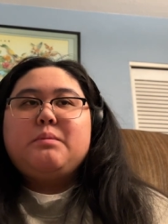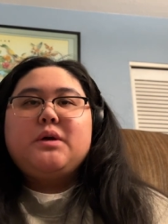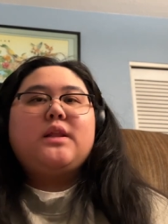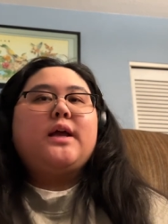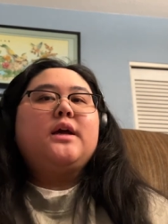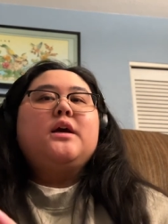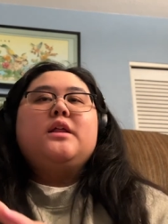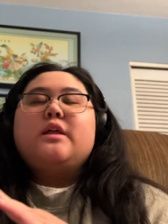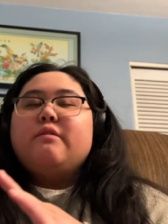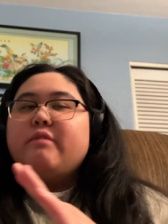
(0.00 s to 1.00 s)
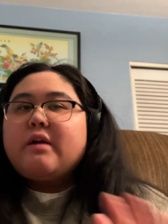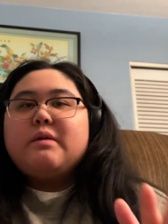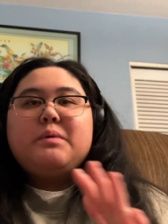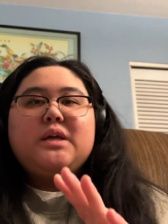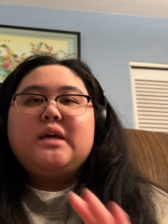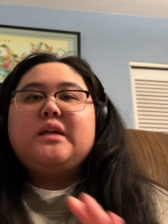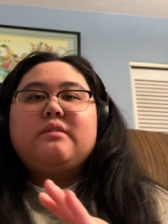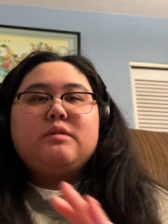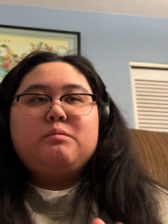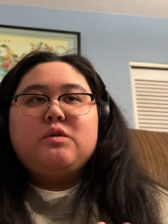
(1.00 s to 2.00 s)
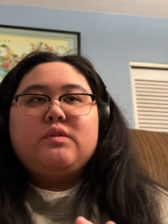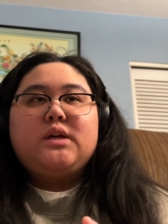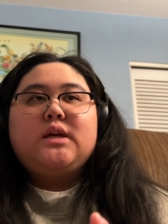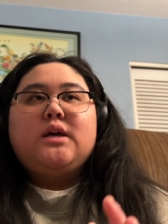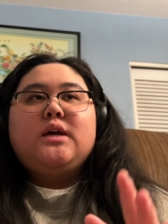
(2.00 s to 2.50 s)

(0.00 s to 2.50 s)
but like the very beginning of the movie,